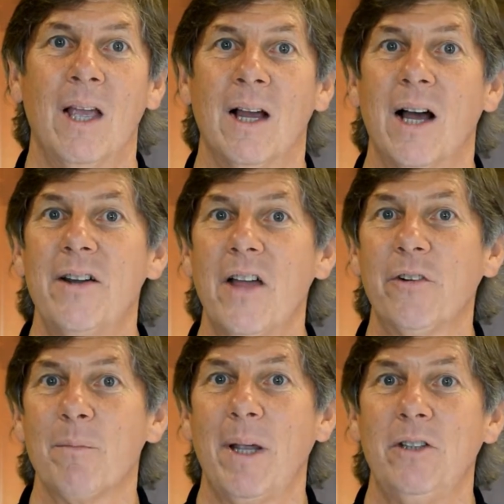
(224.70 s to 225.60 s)

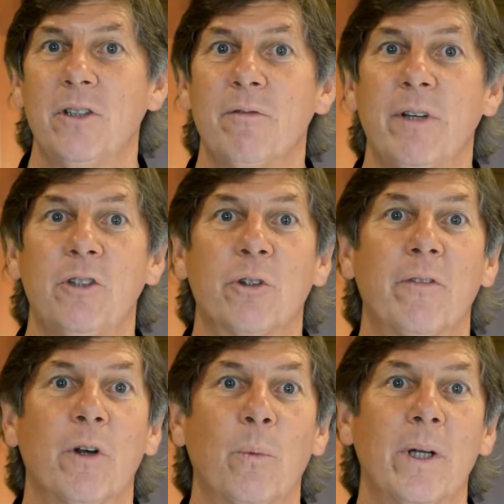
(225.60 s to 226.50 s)
Another amazing feature
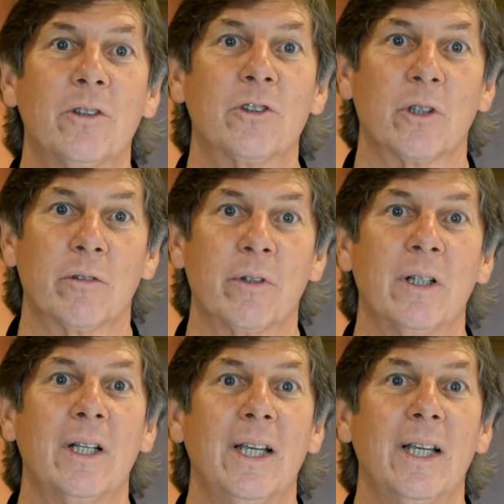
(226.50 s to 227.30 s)
of the Windsurf